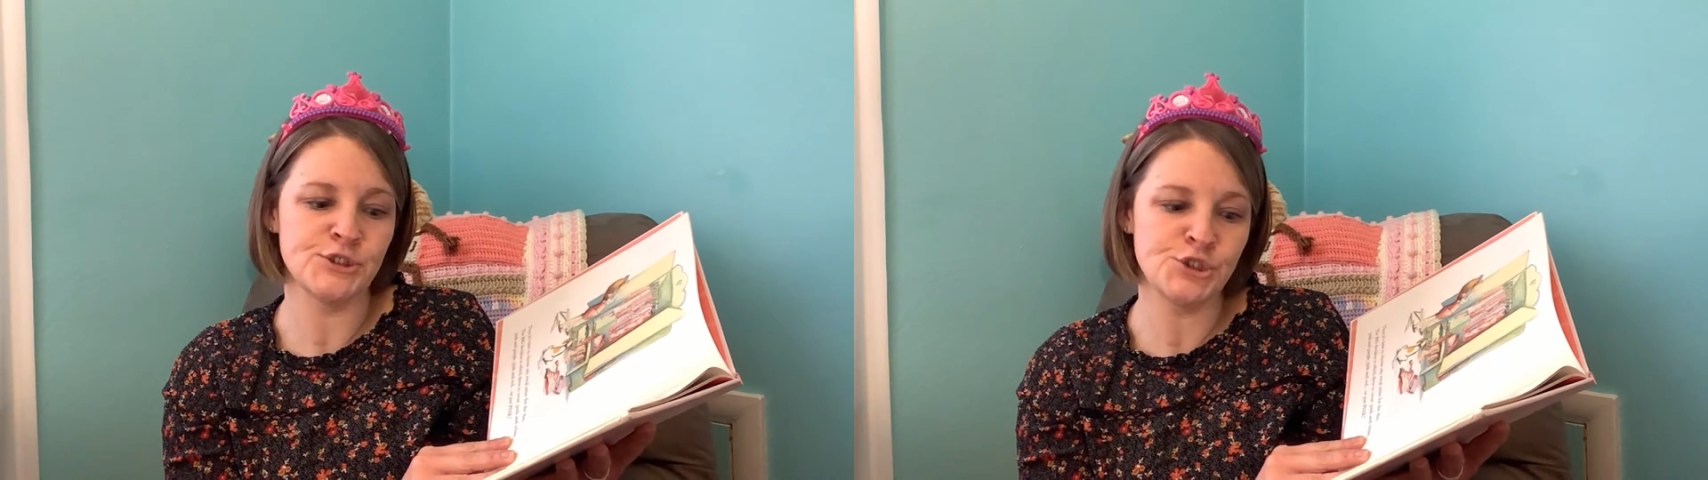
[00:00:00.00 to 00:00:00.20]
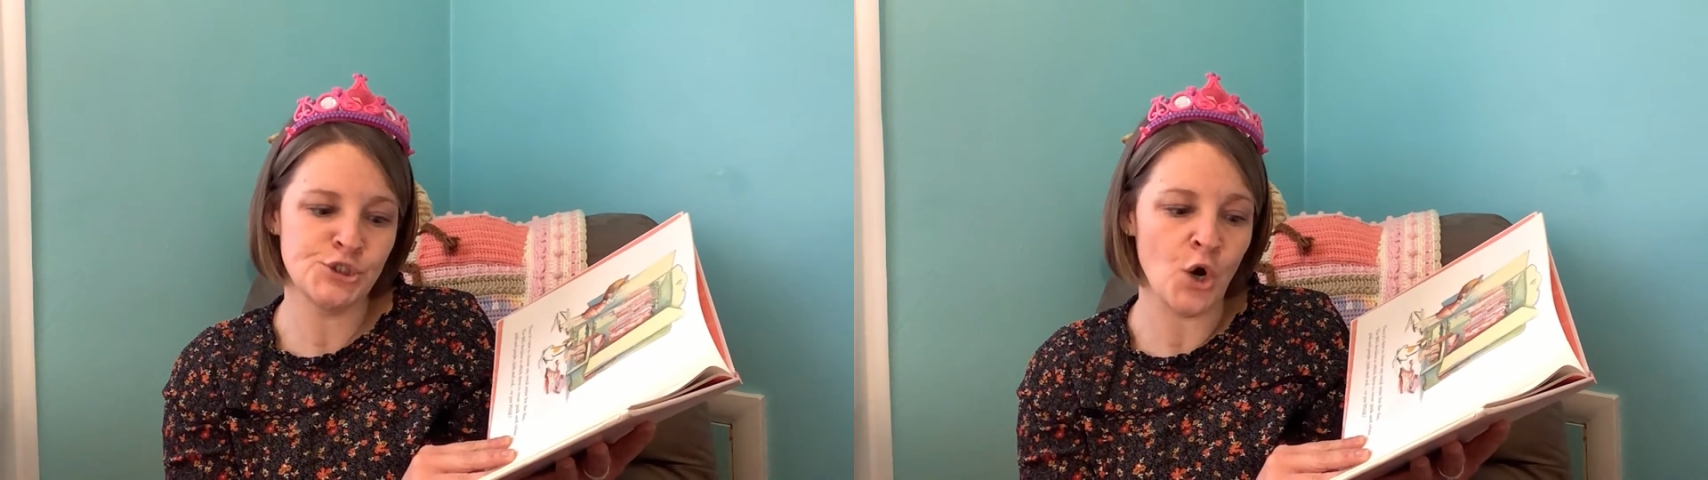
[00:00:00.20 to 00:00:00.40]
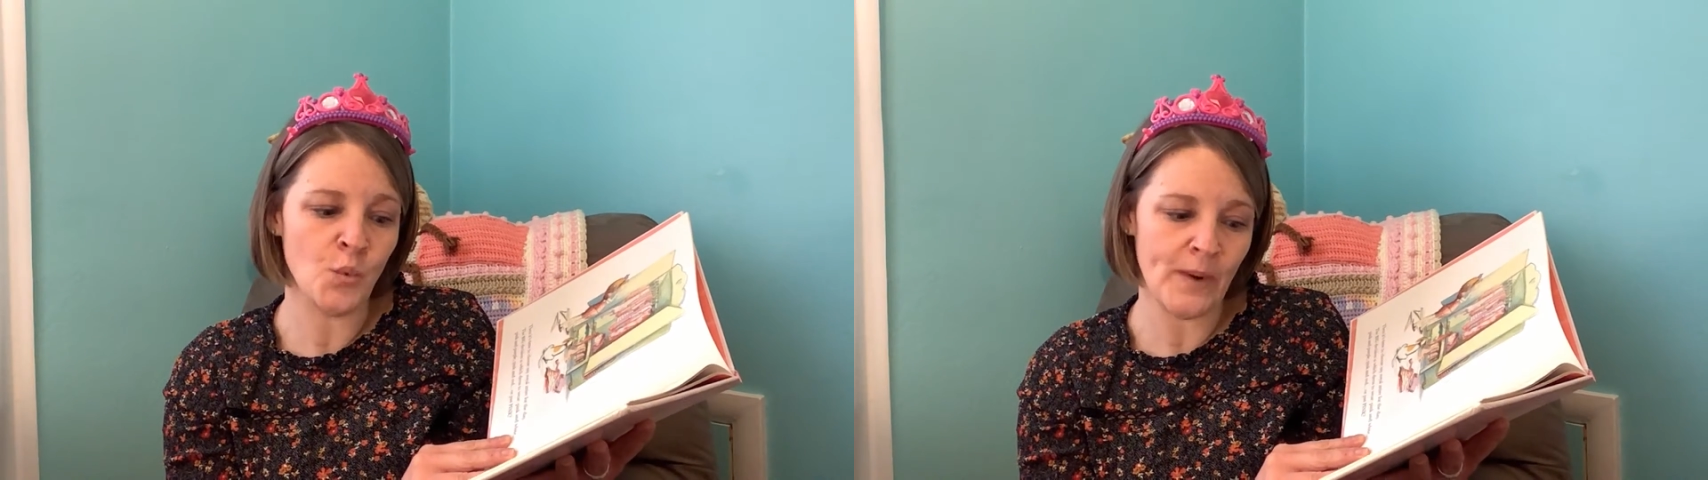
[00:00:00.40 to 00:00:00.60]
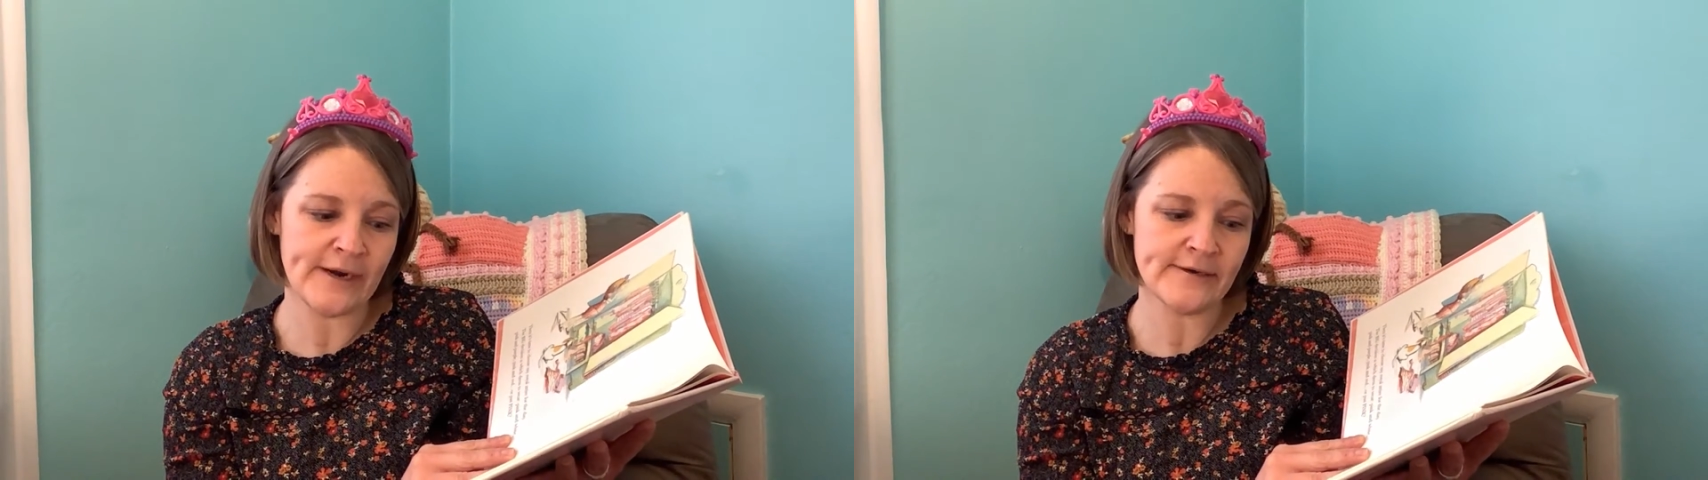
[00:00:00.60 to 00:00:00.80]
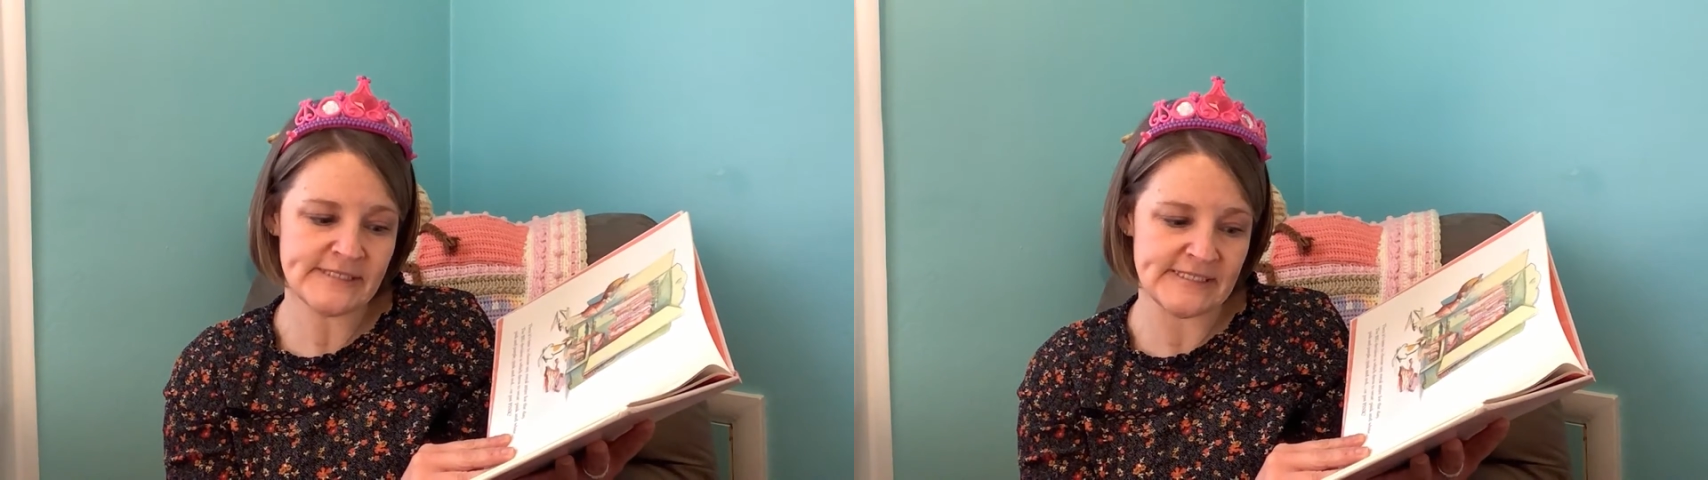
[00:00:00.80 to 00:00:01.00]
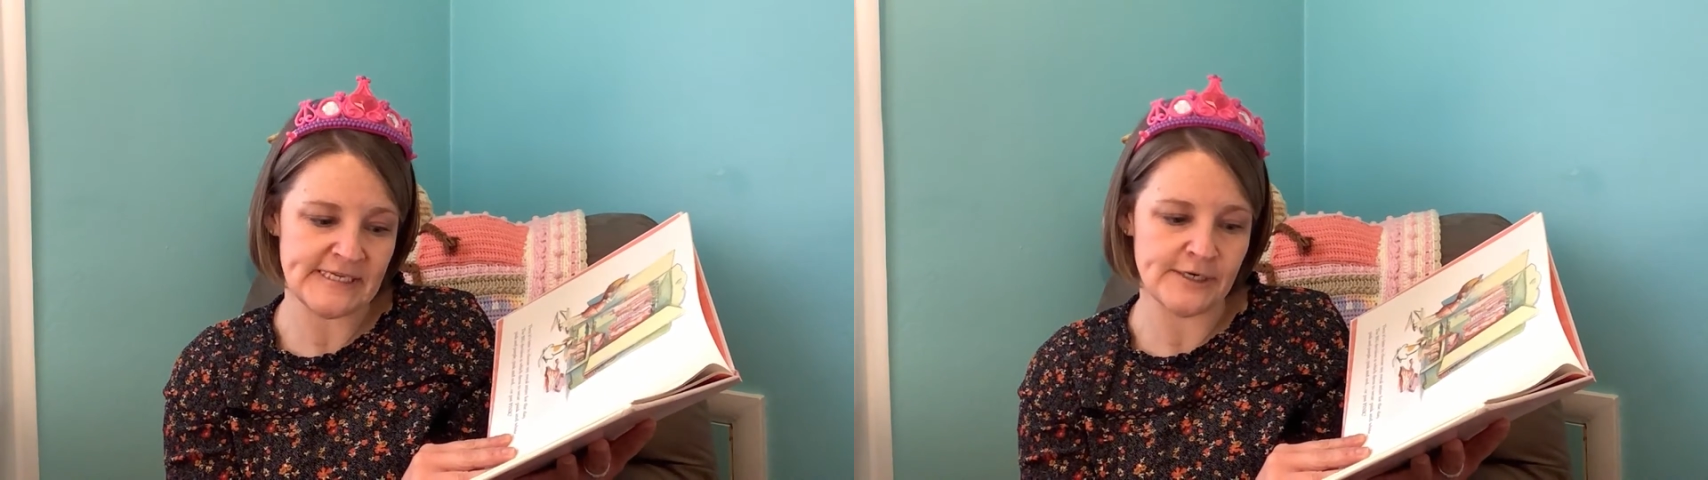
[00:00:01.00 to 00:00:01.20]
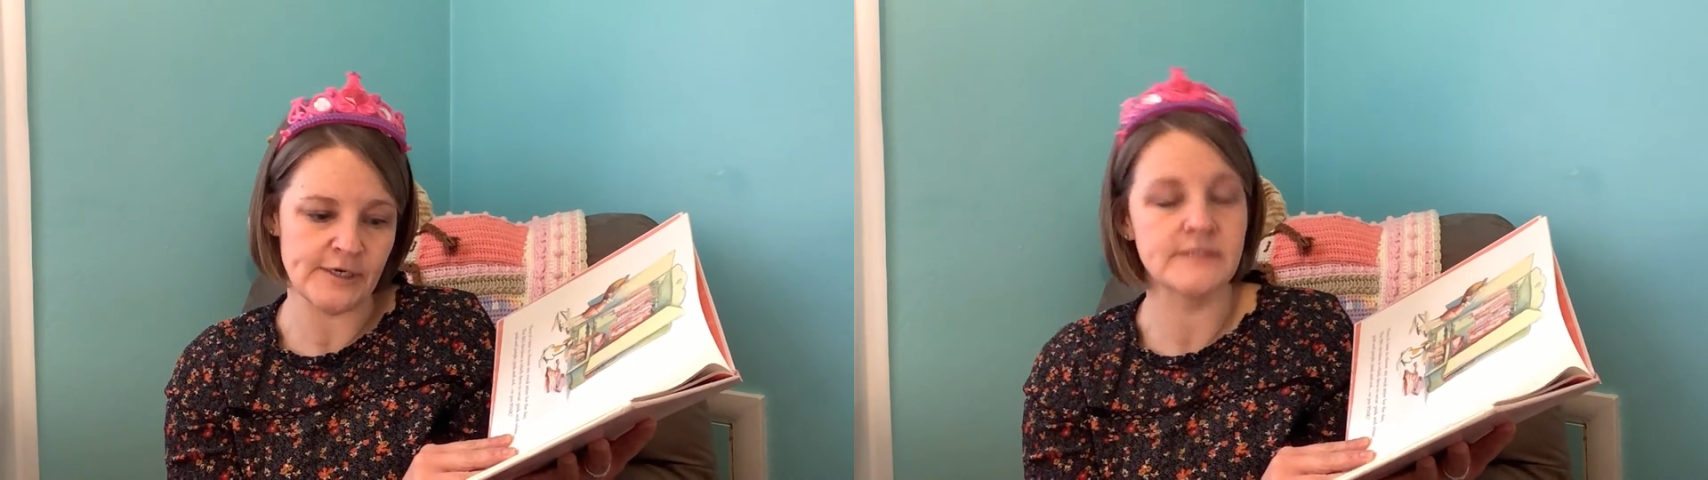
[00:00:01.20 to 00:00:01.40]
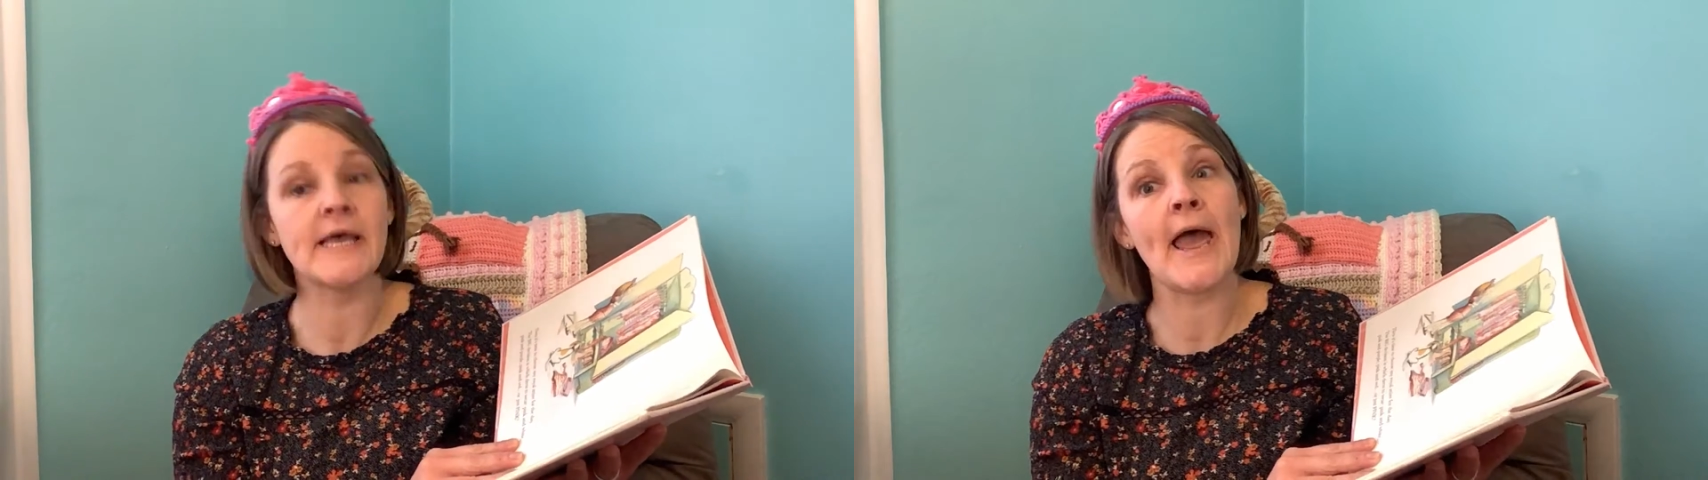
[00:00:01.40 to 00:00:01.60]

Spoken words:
don't wear sneakers